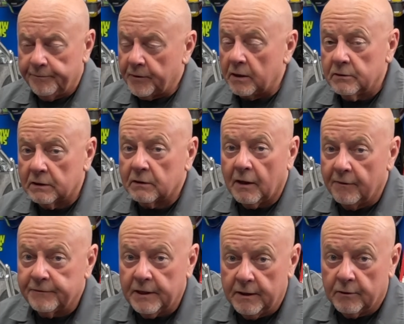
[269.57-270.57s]
I'd
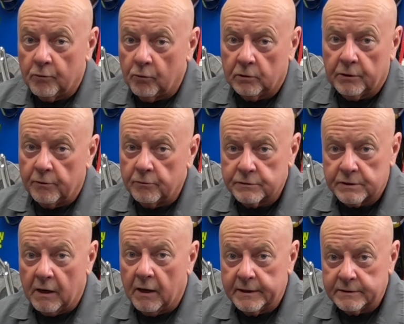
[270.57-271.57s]
love to get a hold of those
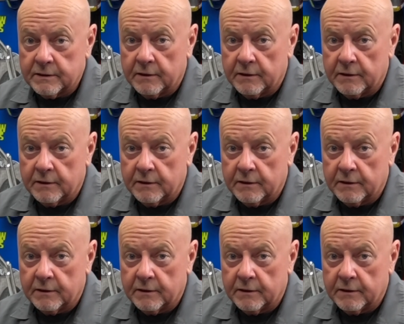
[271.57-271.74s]
guys